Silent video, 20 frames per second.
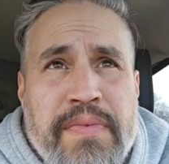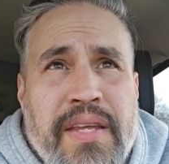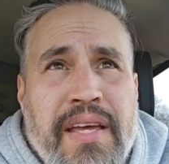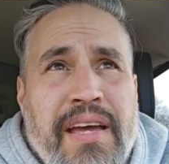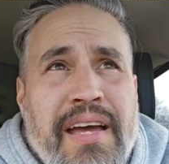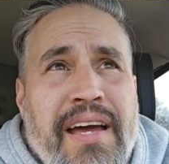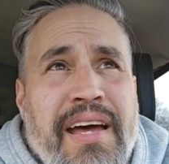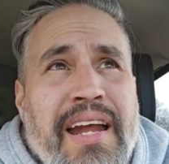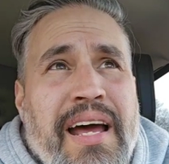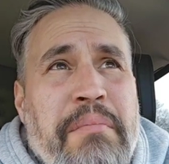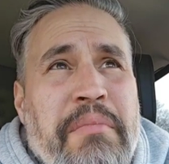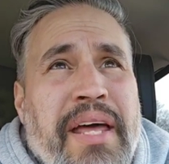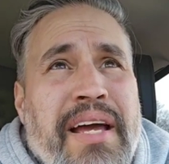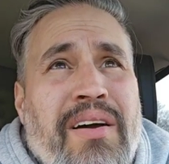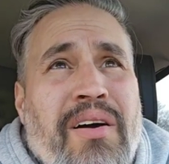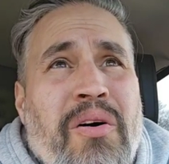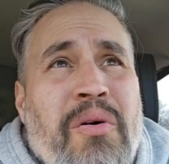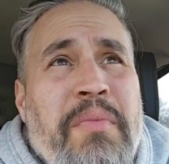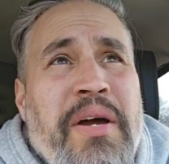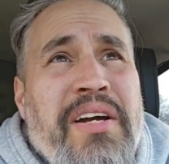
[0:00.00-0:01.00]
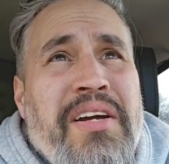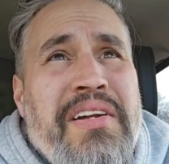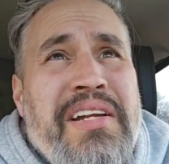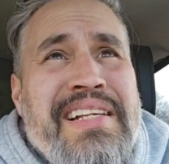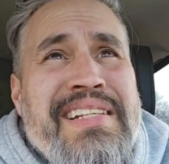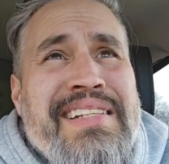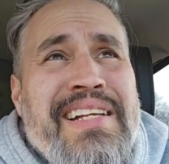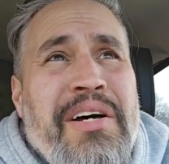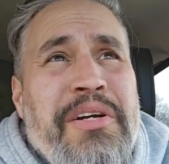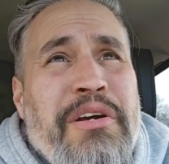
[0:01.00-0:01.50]
And I'm like, oh my
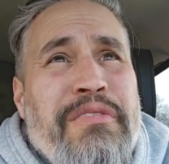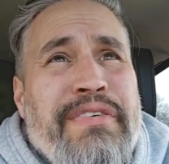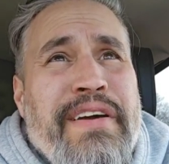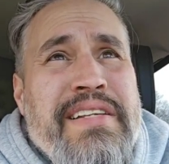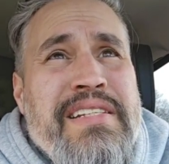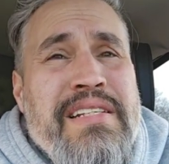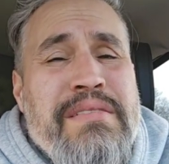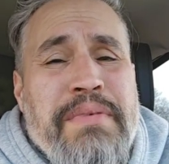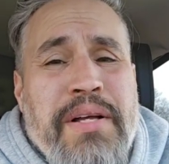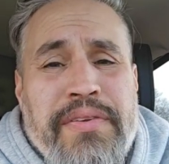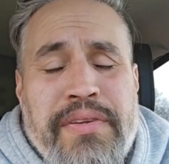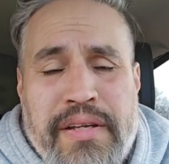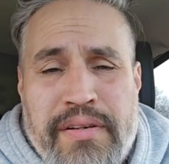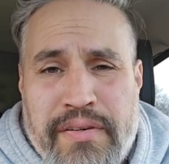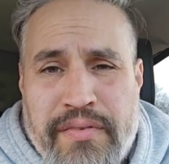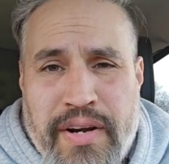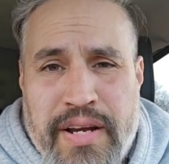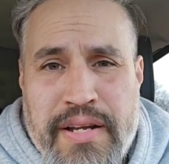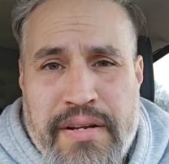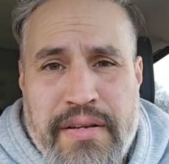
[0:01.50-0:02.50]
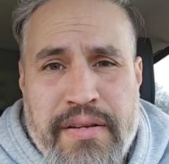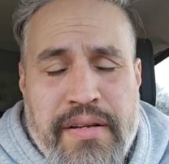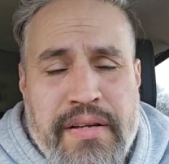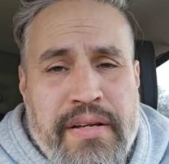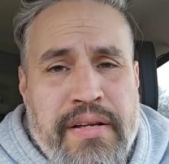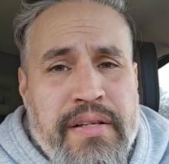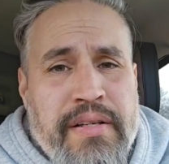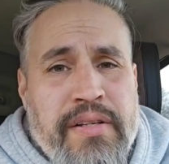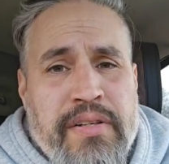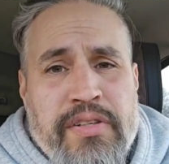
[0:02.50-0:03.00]
goodness, now your face is melting, right?
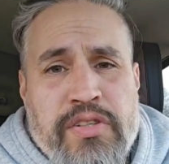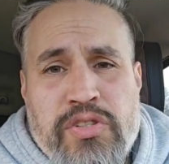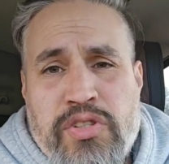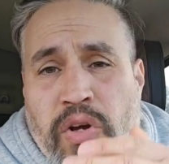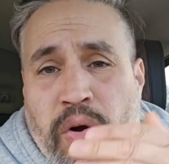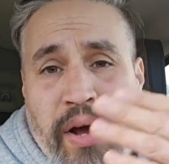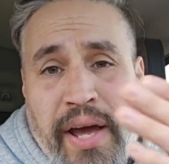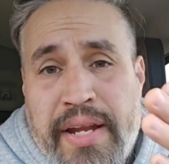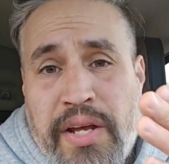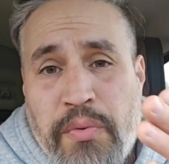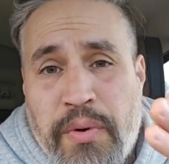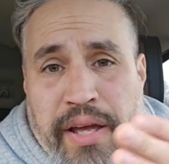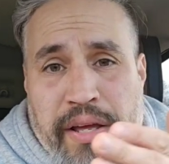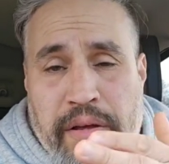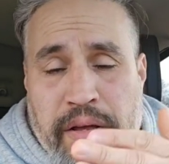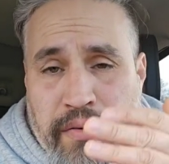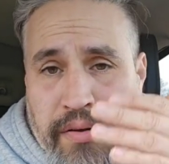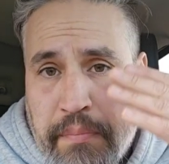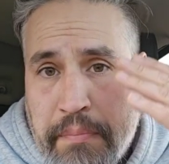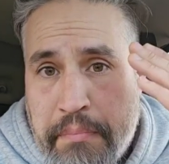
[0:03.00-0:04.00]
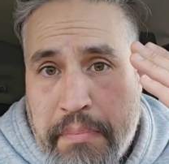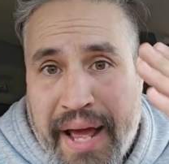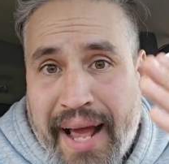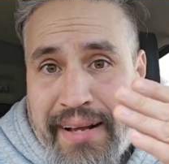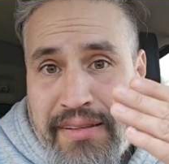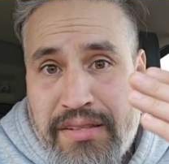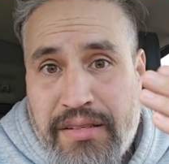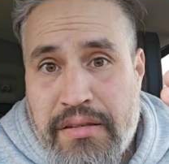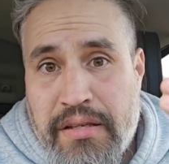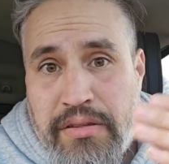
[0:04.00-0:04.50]
So anyway, back
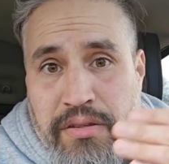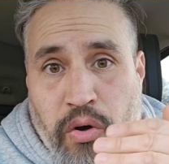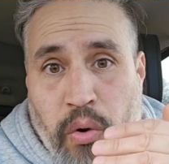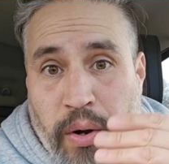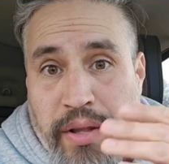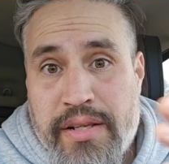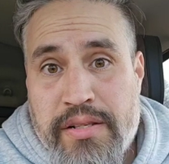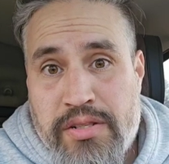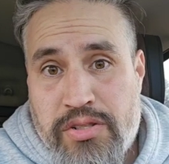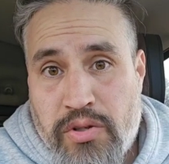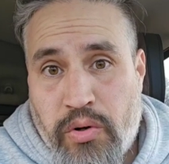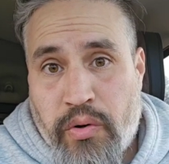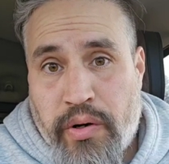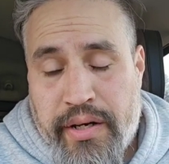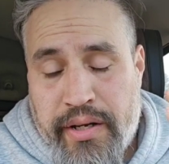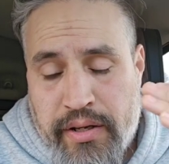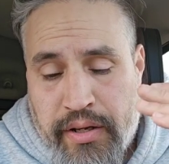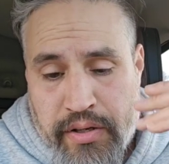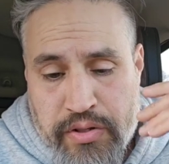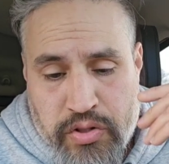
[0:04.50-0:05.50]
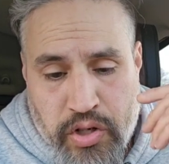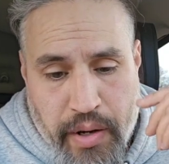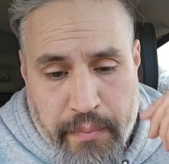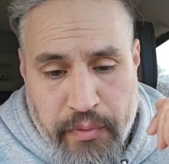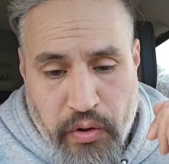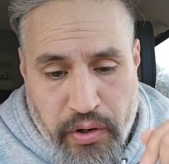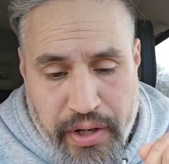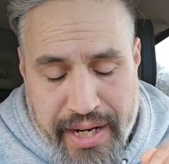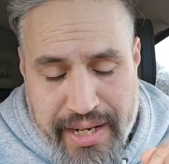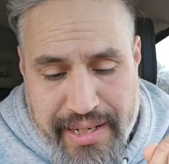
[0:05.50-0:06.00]
to the toilet story. So I'm
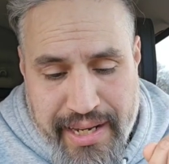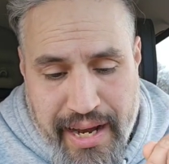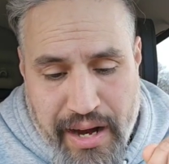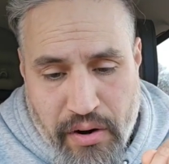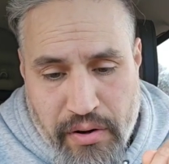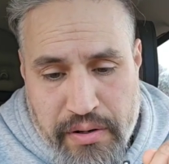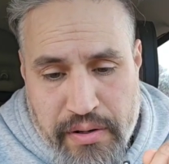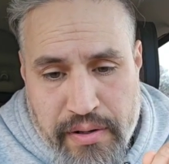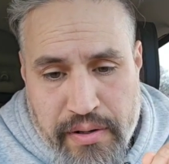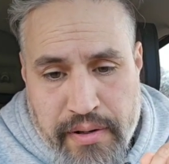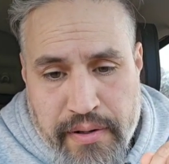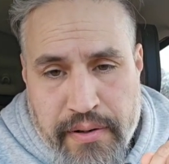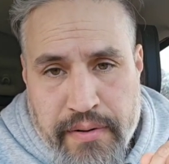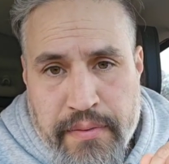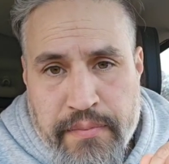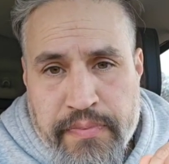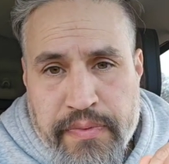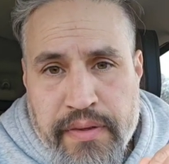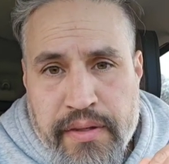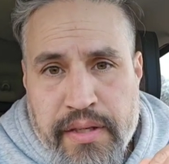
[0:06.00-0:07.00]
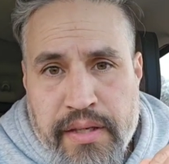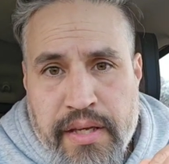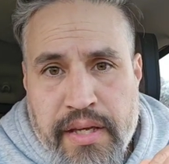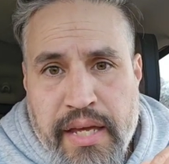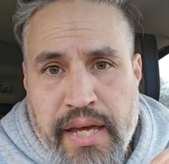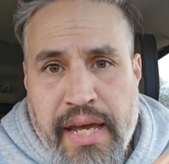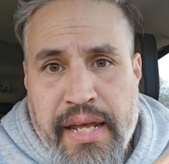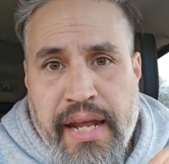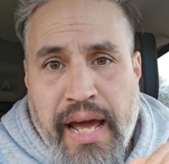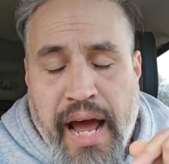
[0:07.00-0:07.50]
looking down
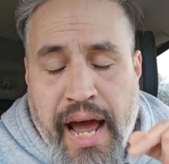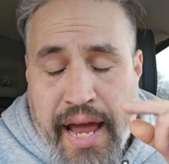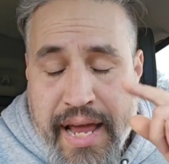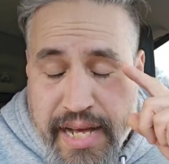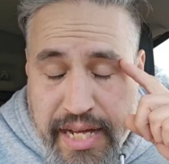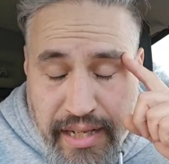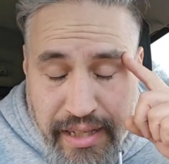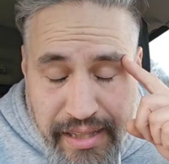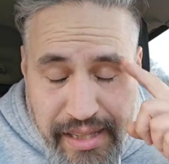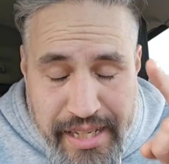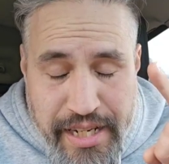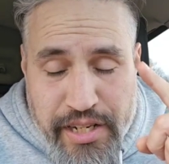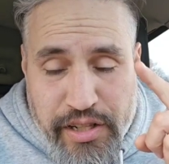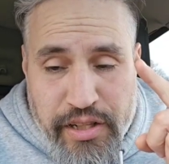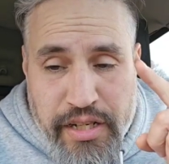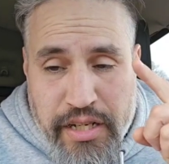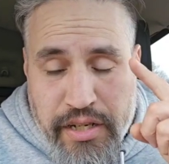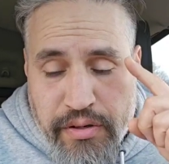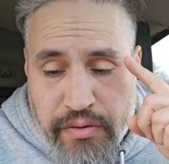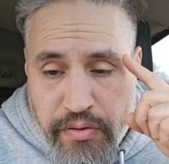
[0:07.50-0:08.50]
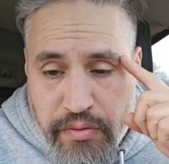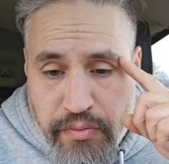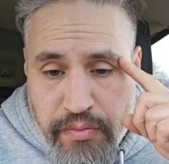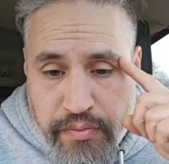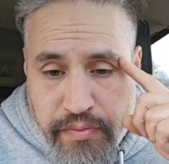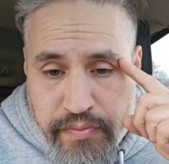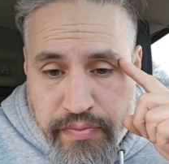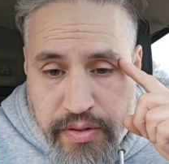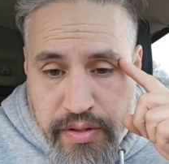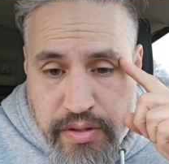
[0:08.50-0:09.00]
and I clearly
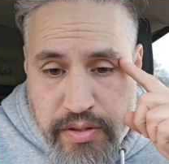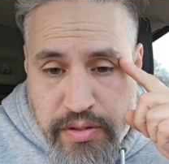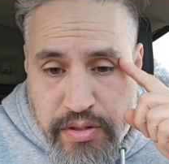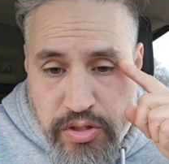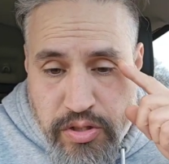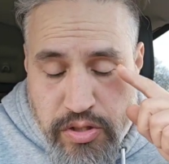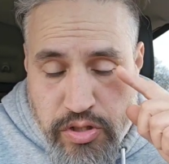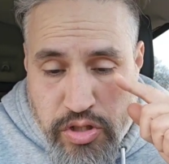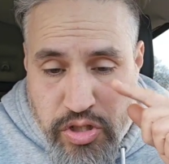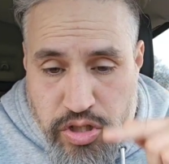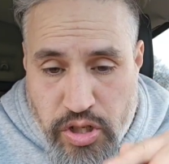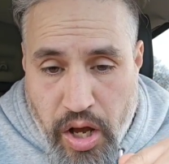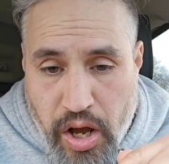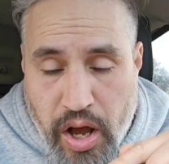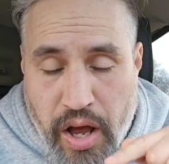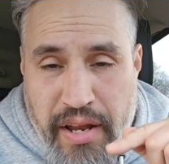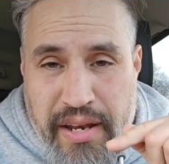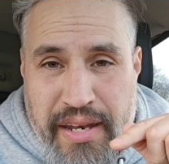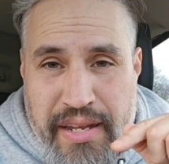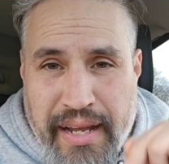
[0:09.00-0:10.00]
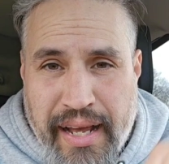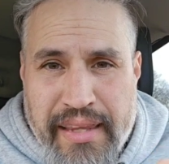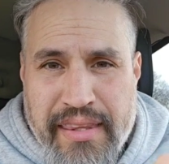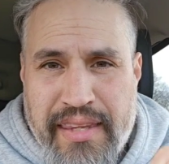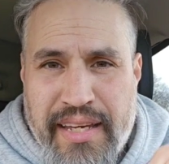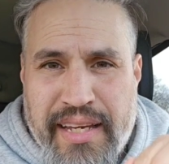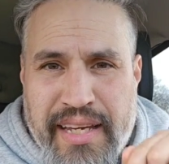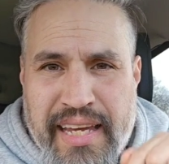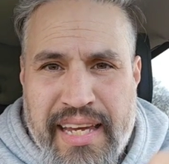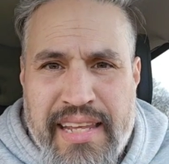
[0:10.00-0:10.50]
saw
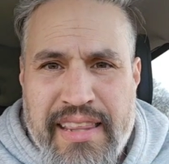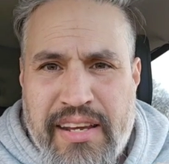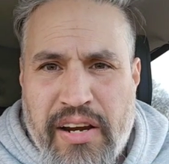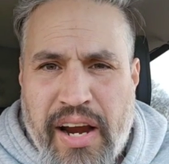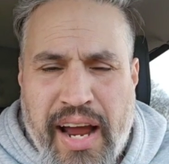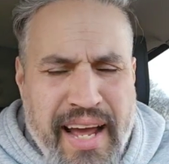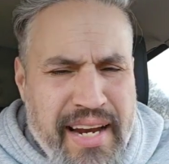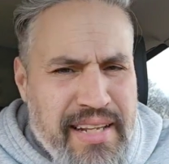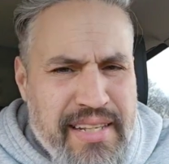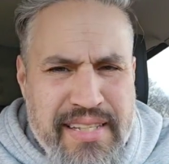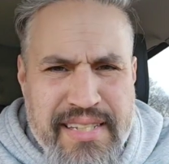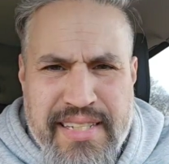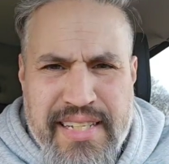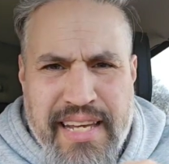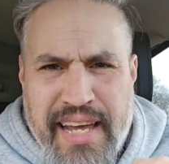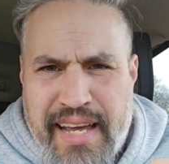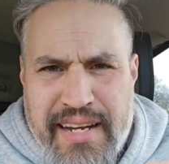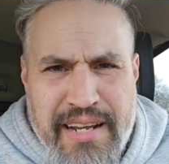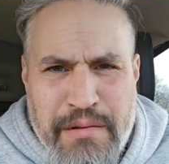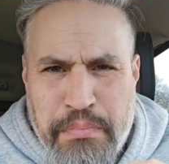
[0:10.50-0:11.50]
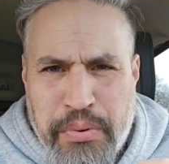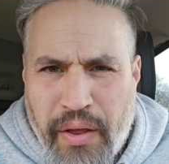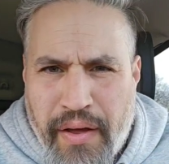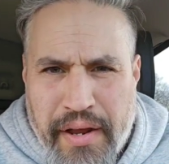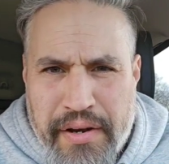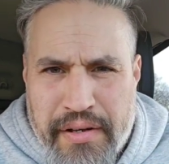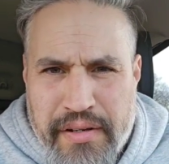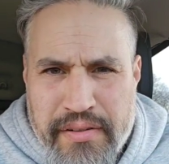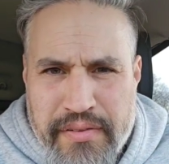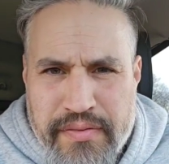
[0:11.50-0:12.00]
nothing in there. I didn't see any blood.